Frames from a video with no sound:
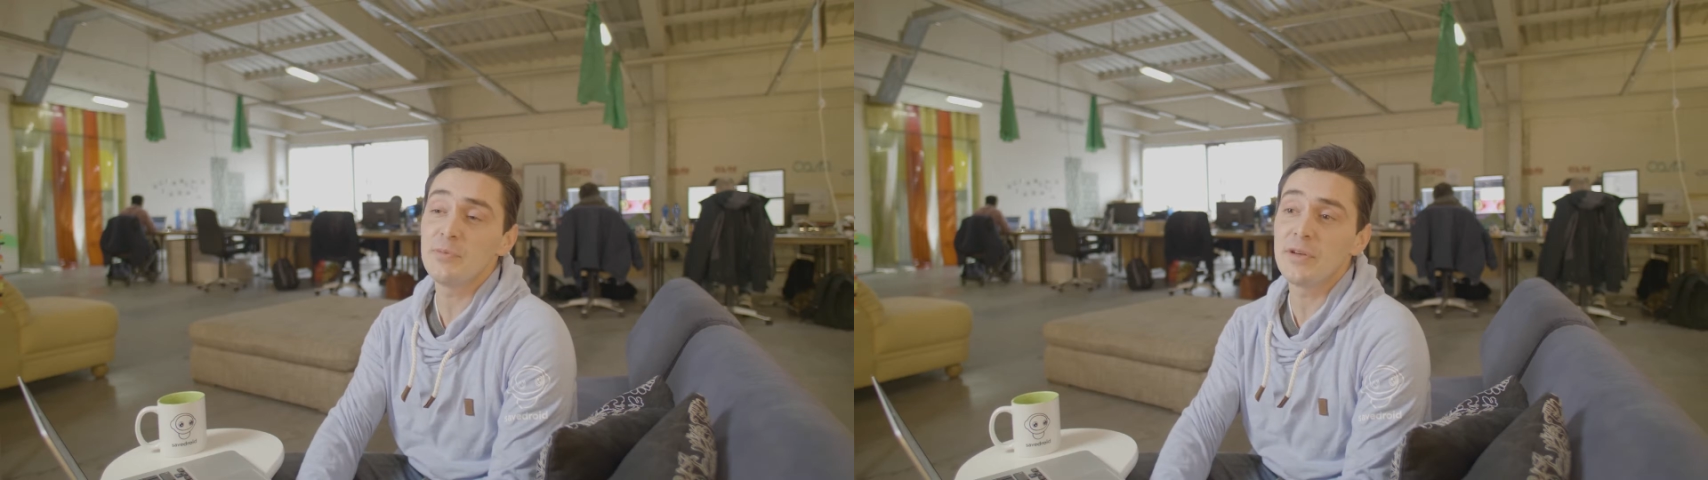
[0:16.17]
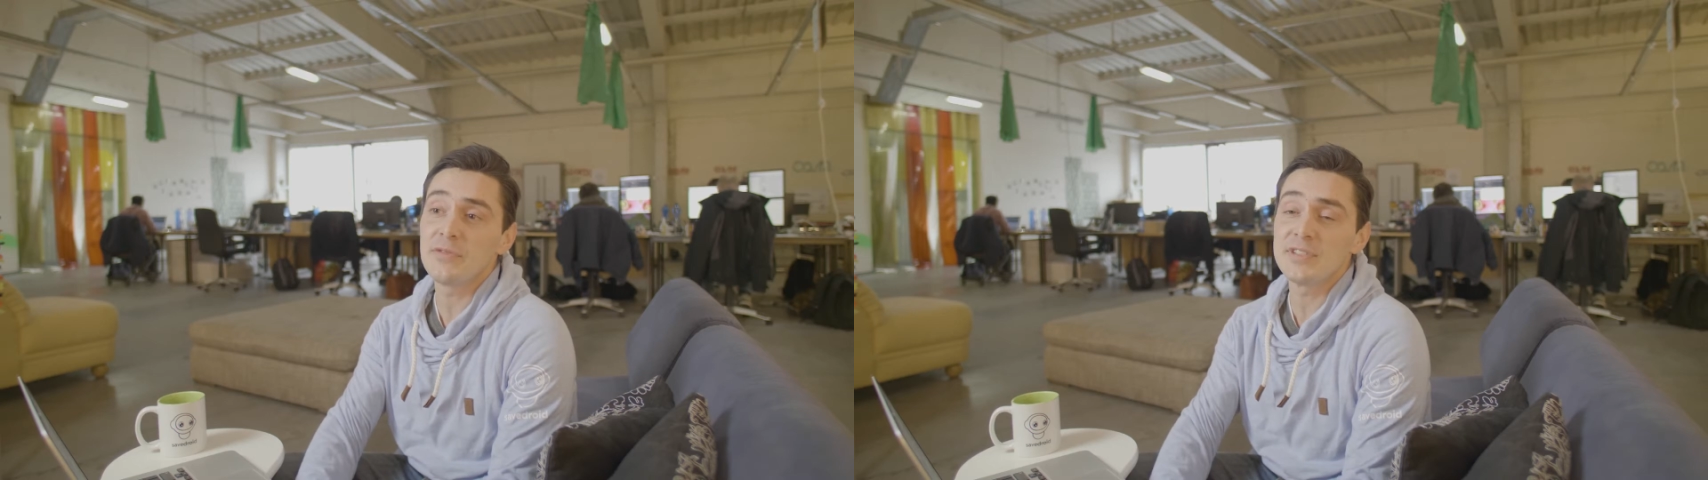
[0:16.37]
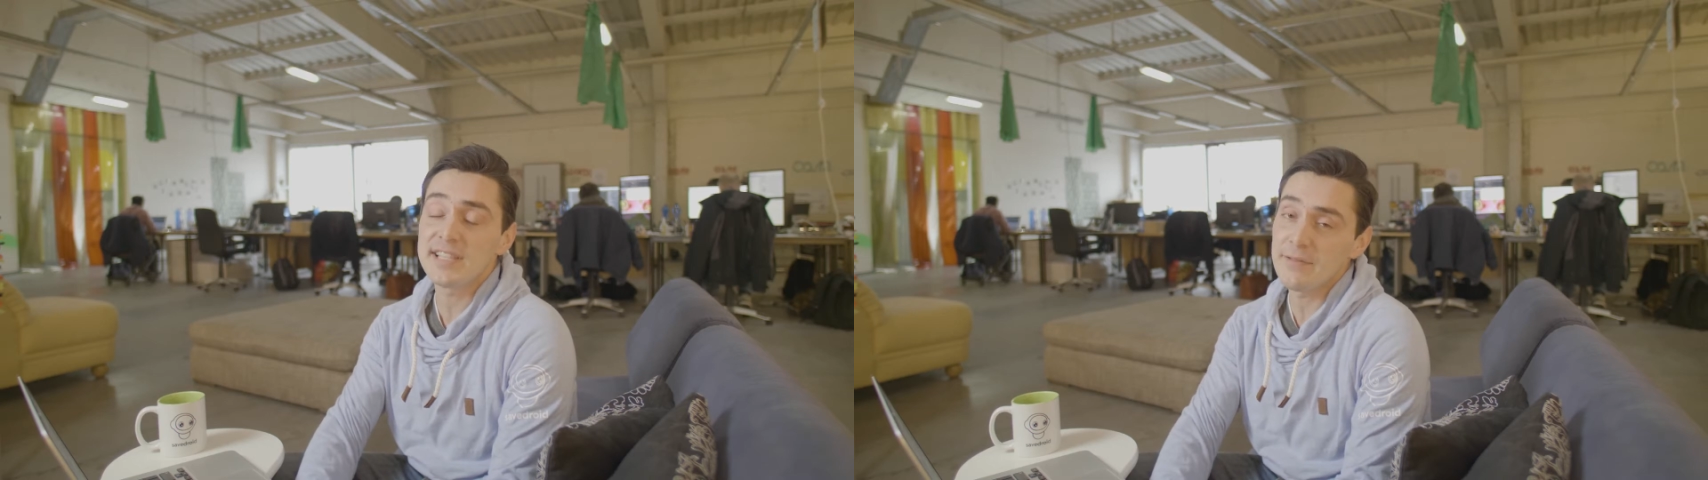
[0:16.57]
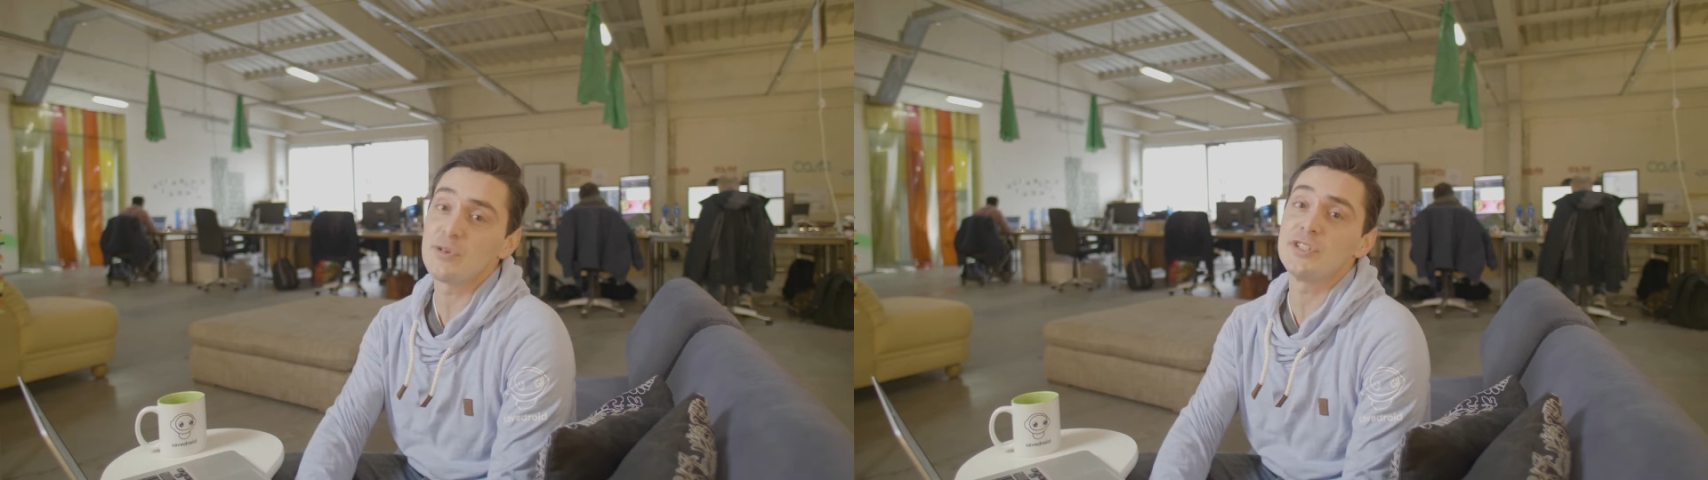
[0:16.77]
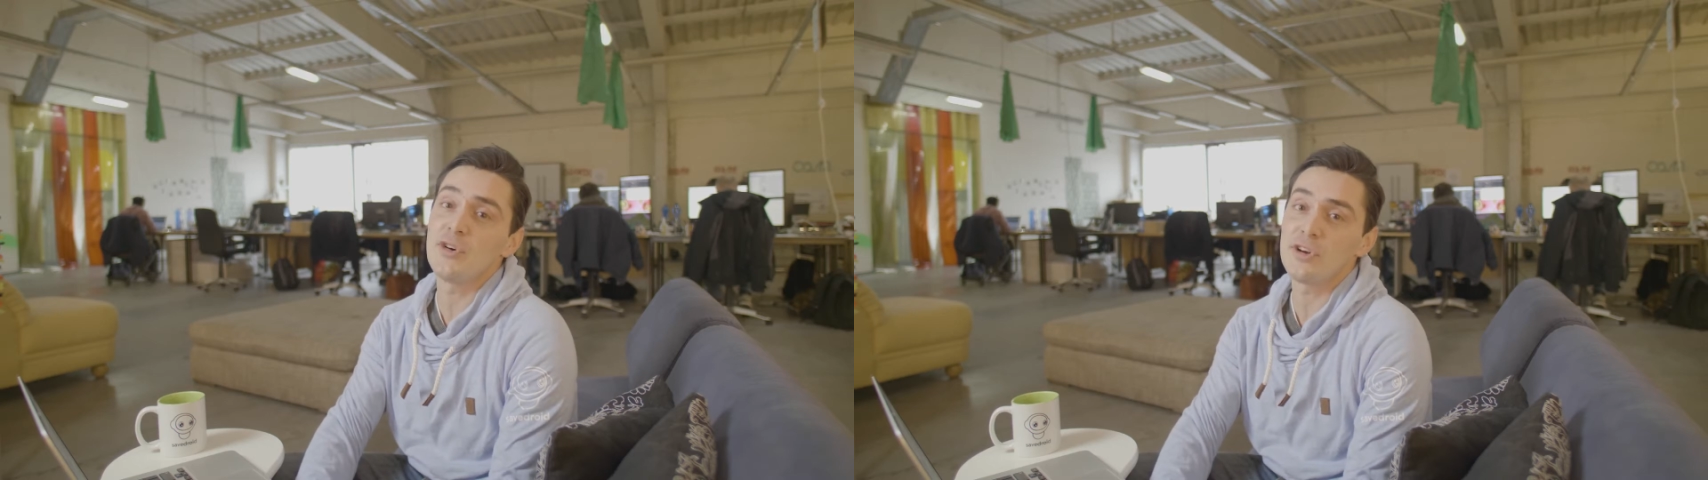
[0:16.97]
with
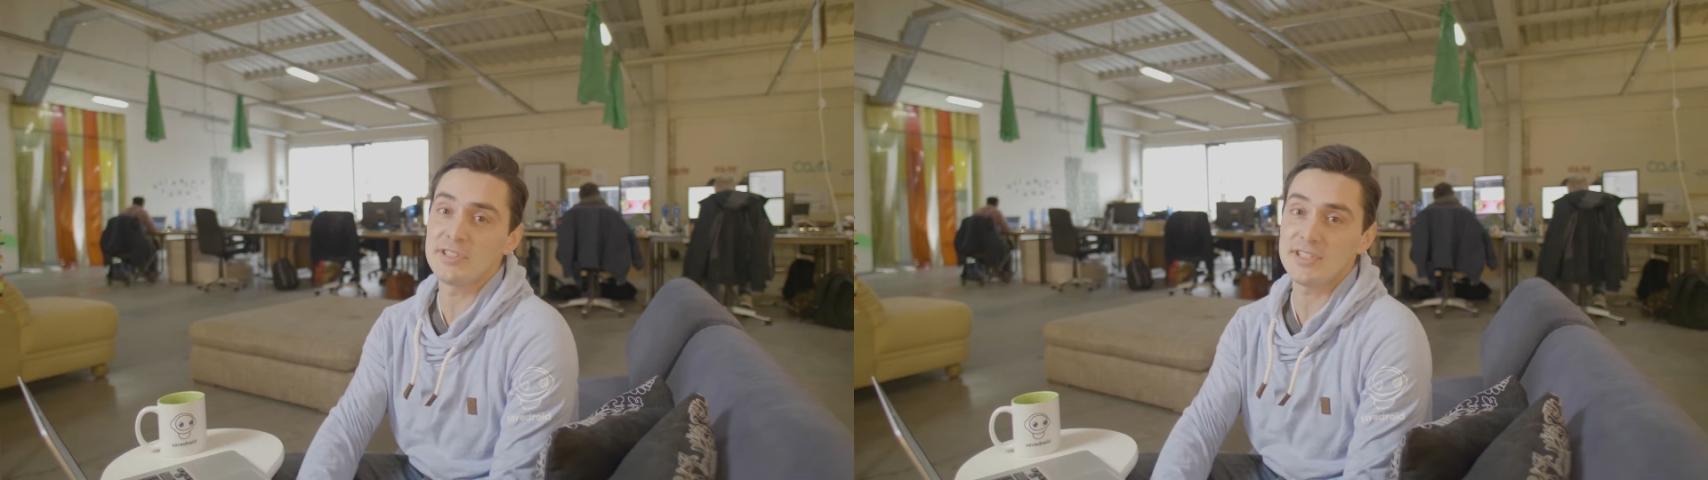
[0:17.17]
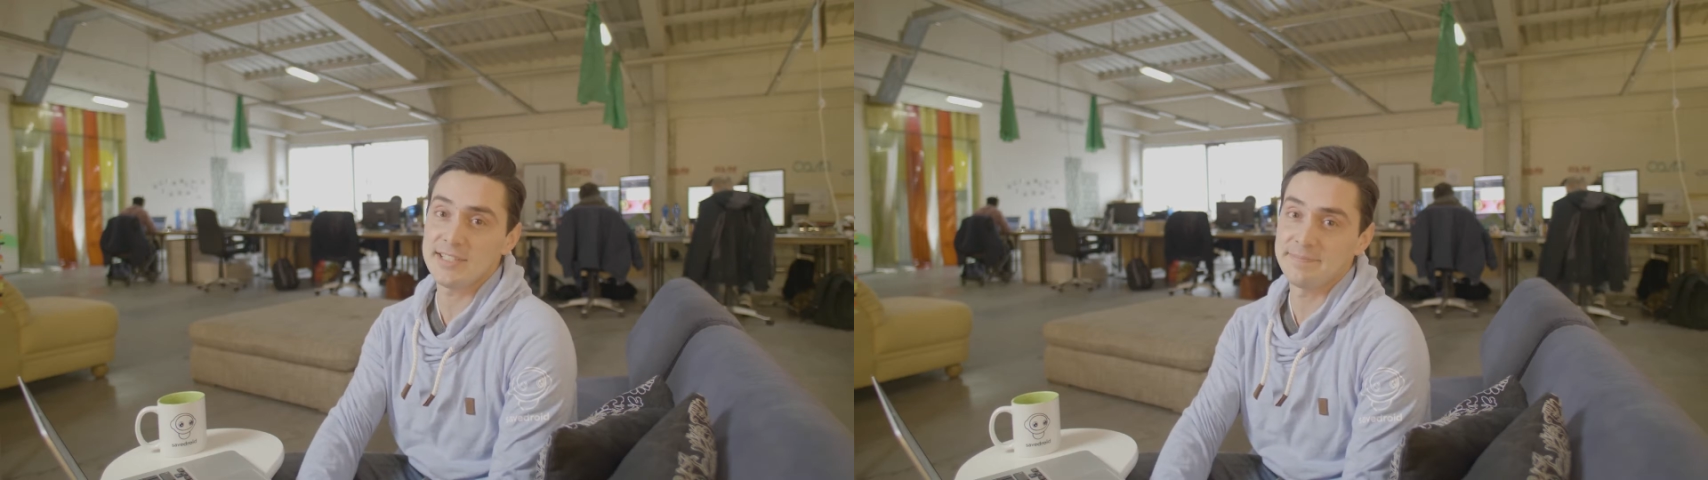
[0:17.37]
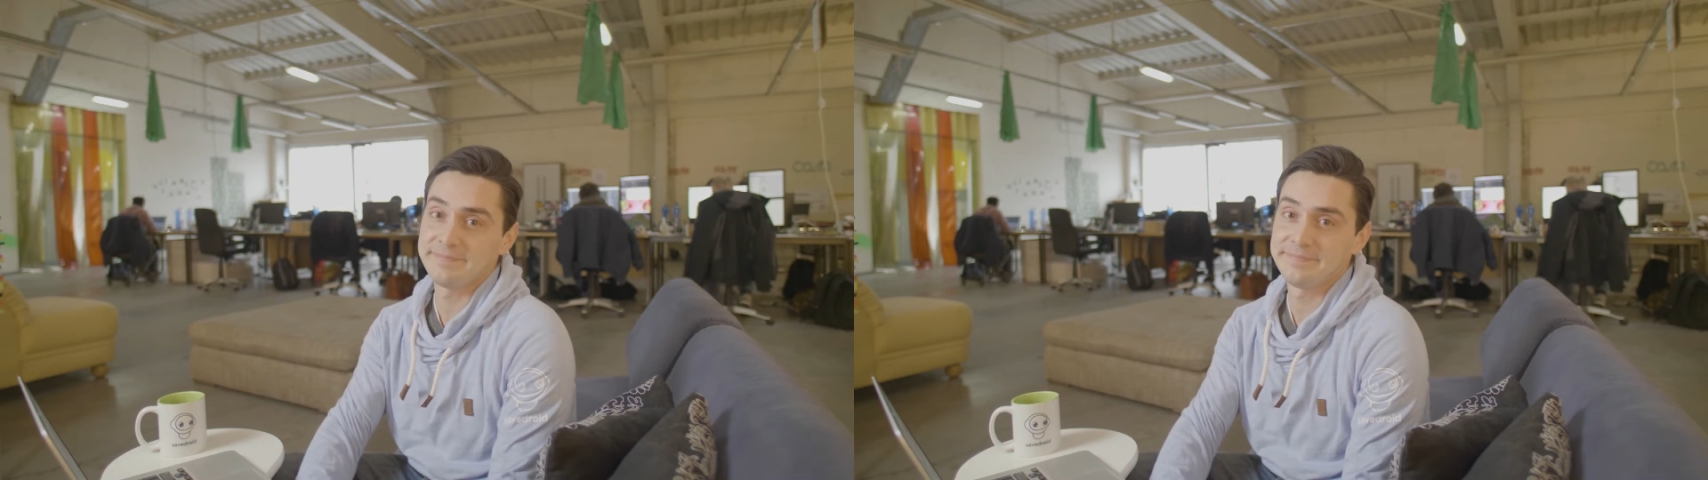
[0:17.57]
savedroid tokens.